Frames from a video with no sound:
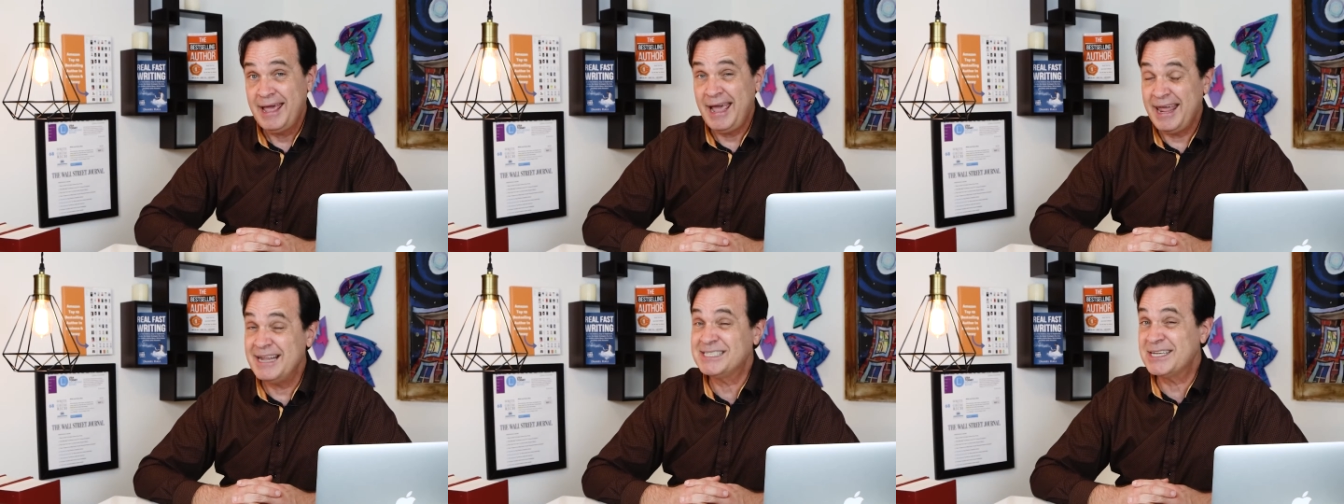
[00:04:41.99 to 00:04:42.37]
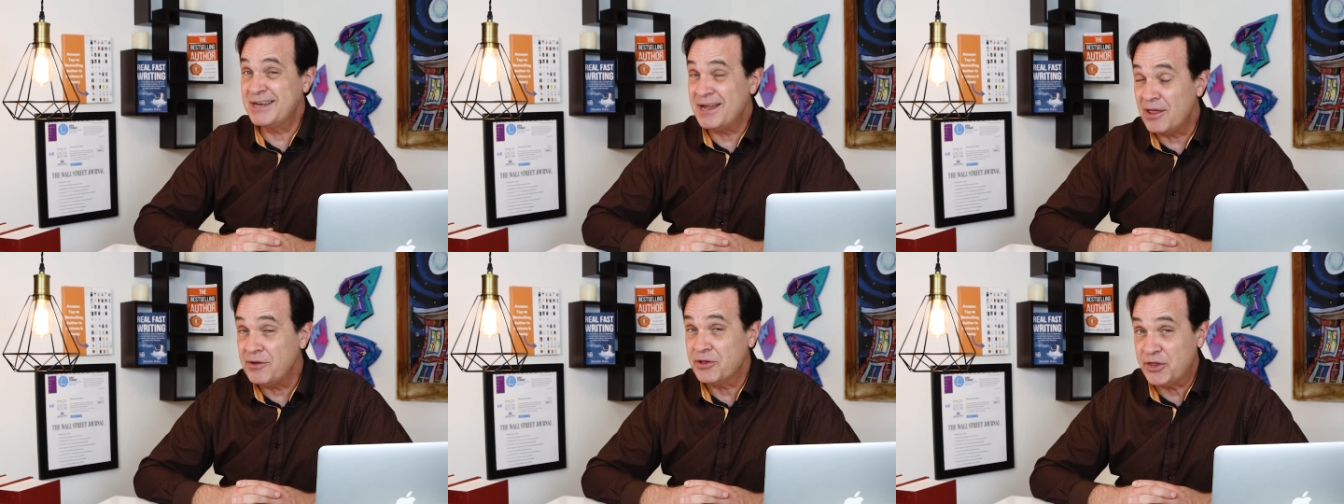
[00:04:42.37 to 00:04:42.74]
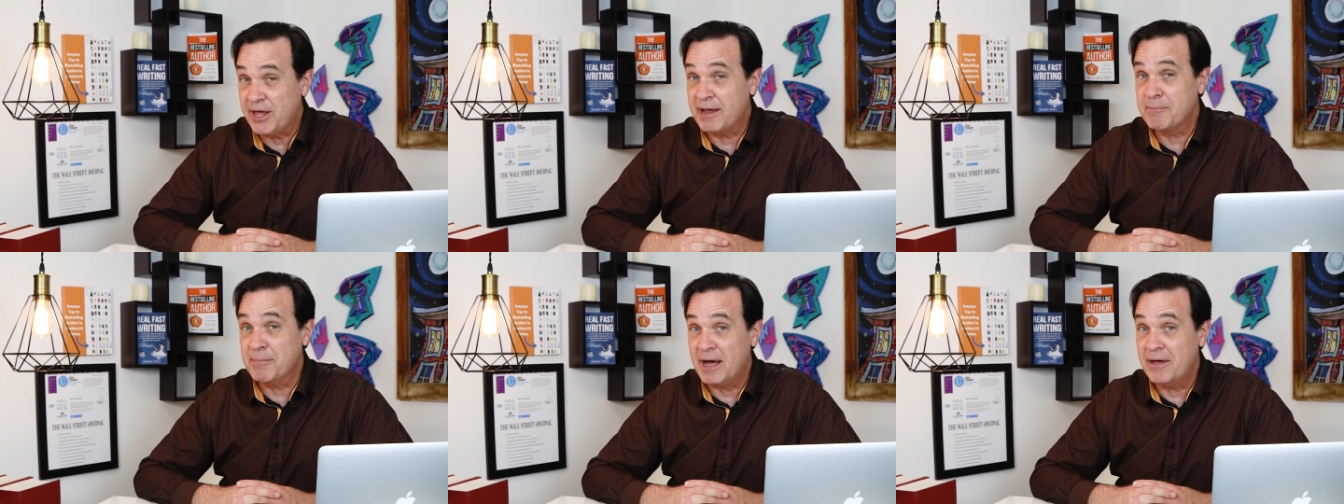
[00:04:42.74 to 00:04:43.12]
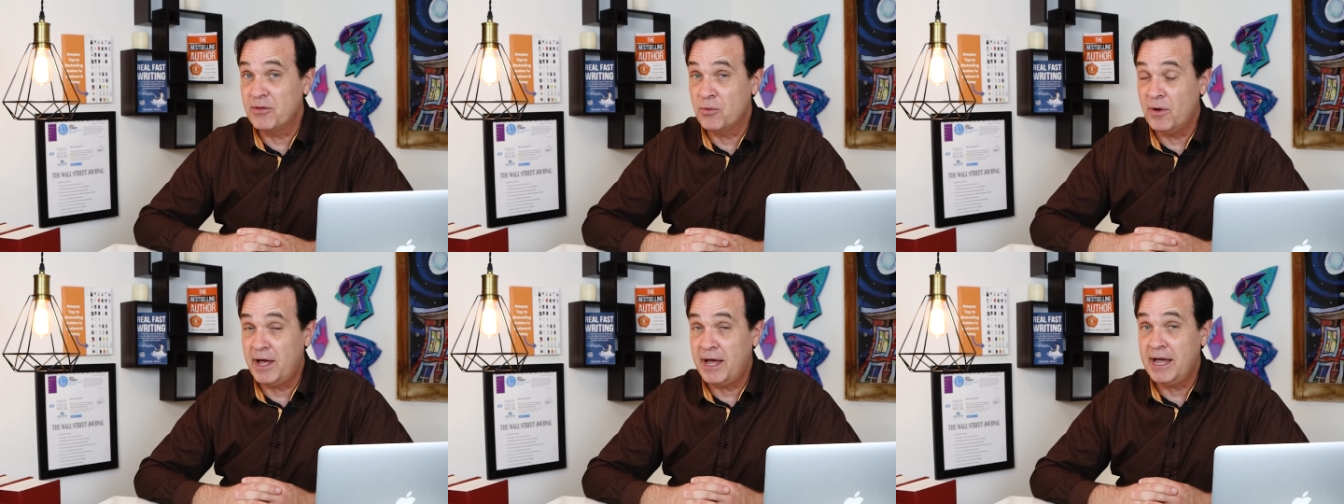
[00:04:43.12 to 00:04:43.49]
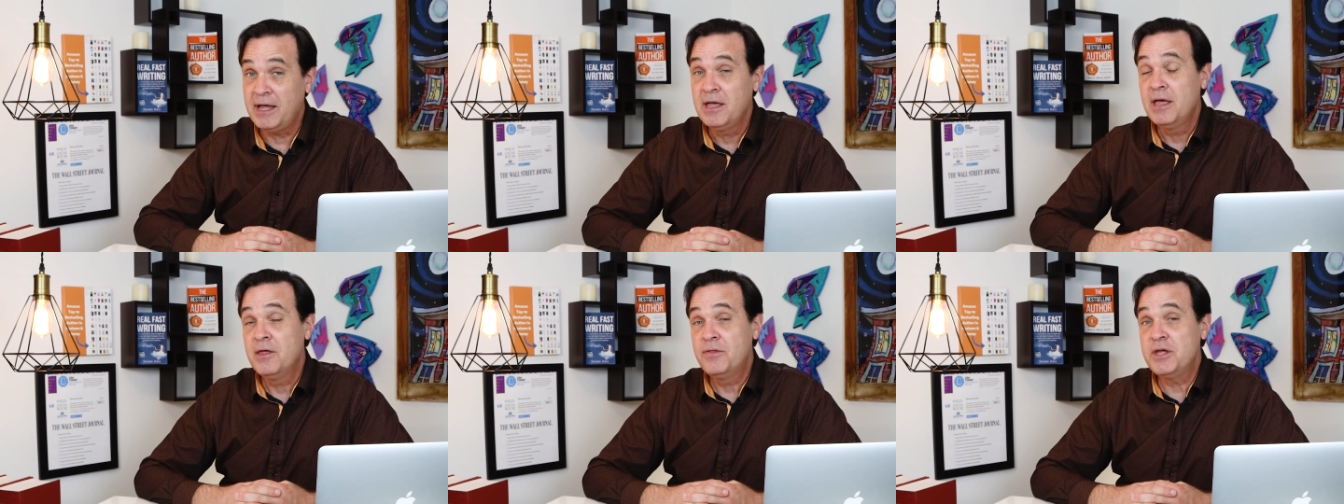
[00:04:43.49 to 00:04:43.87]
And it's another thing, by the
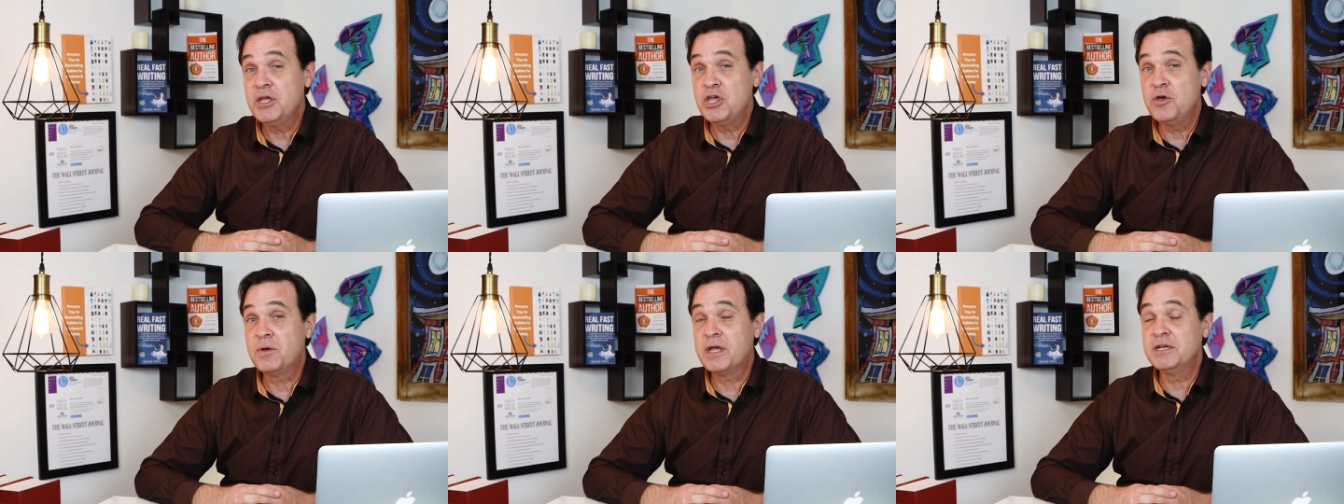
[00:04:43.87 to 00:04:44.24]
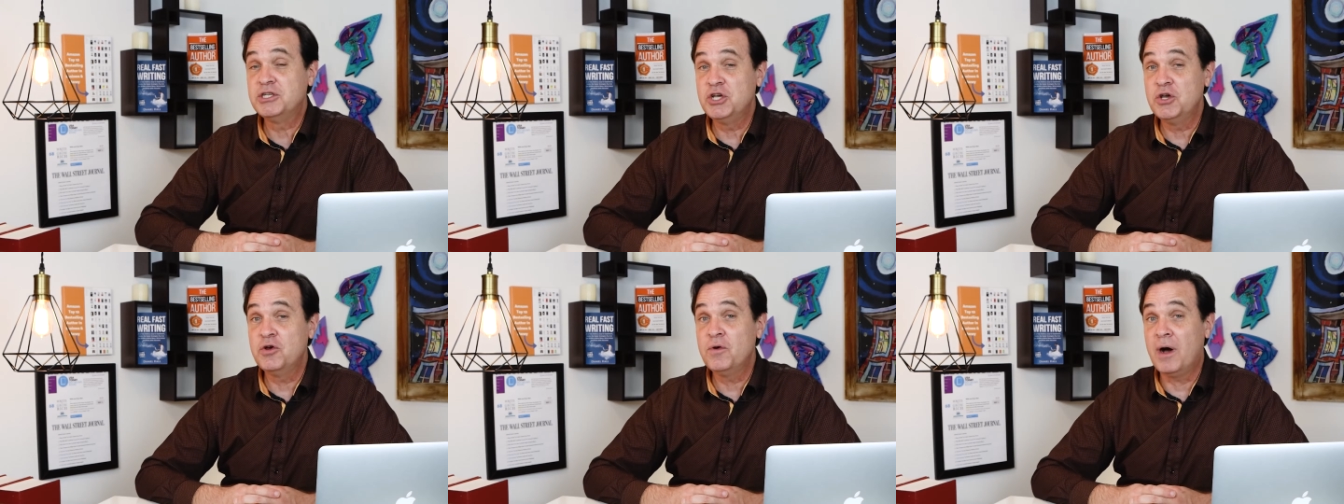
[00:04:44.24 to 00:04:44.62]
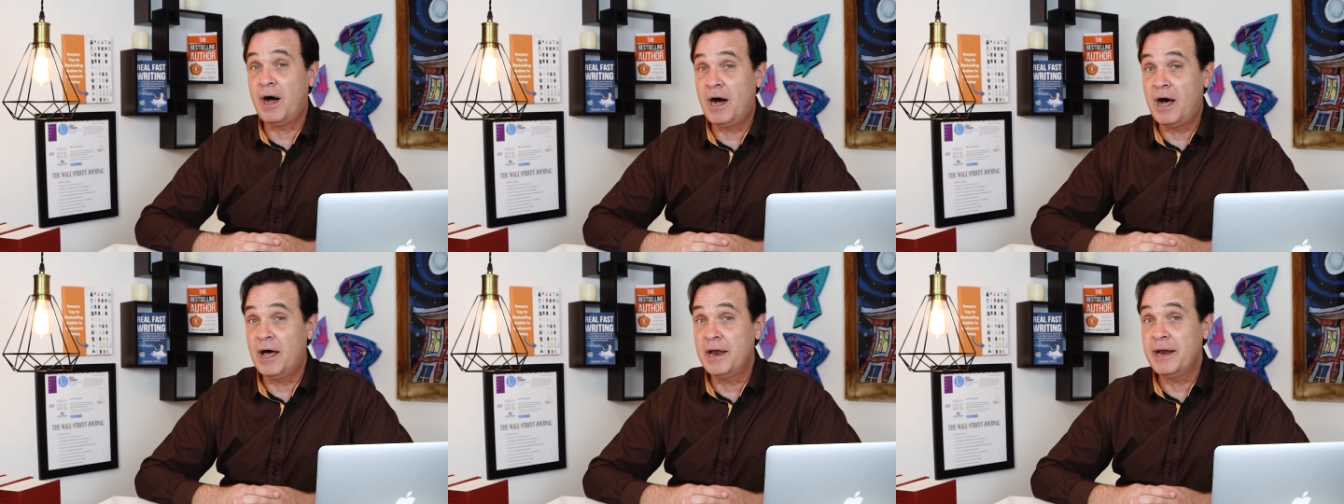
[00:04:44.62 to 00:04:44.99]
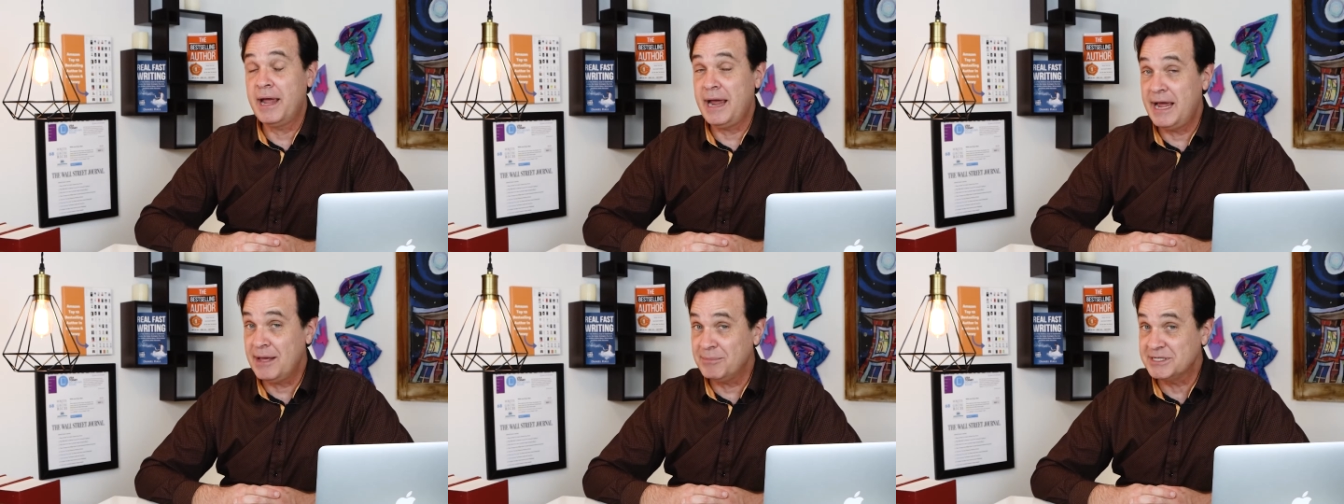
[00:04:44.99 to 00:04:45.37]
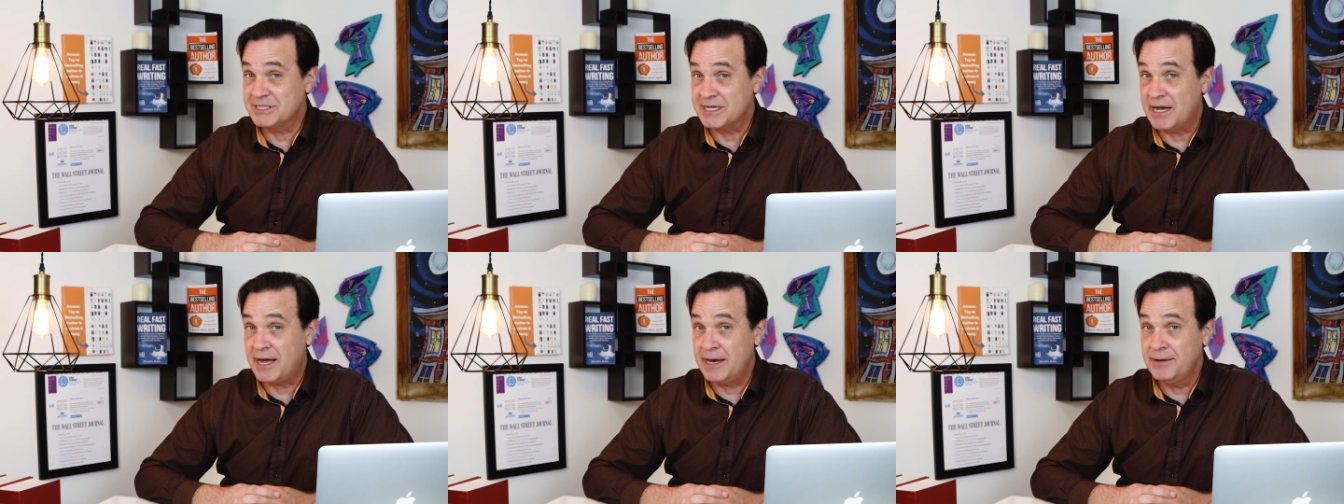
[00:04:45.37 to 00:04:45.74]
way, that you can do on
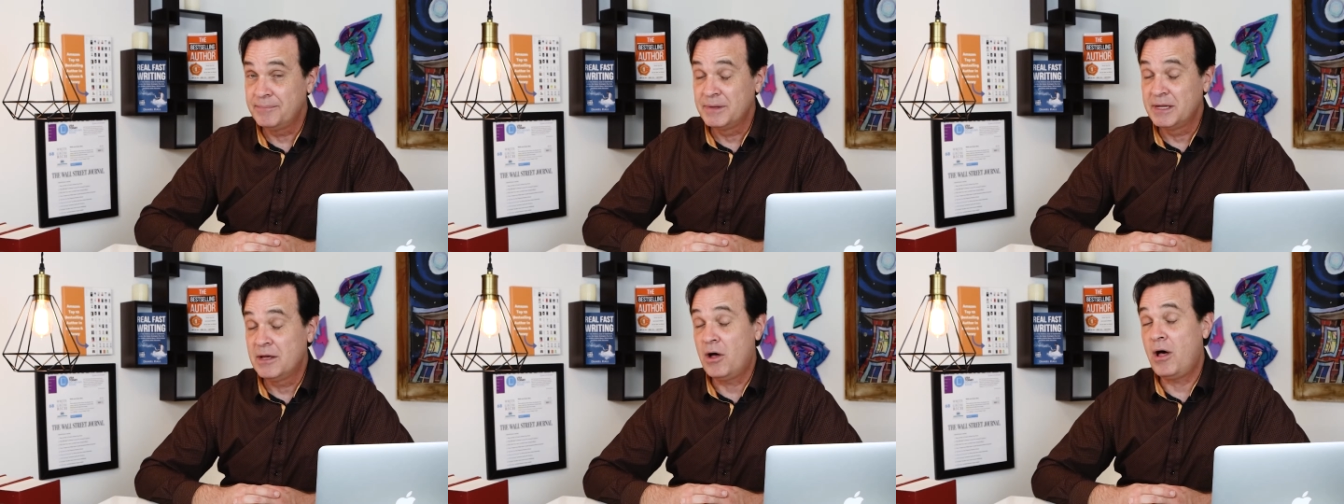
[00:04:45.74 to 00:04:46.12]
Amazon,